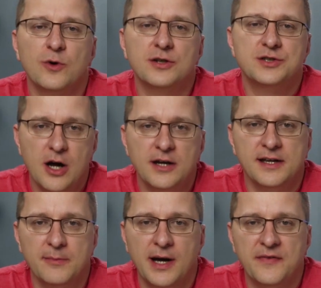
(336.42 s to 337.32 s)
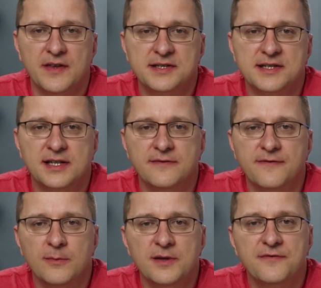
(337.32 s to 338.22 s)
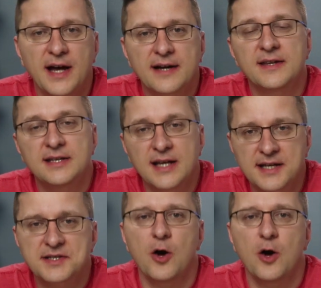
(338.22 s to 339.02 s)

we're talking about this to confirm the fact that yes,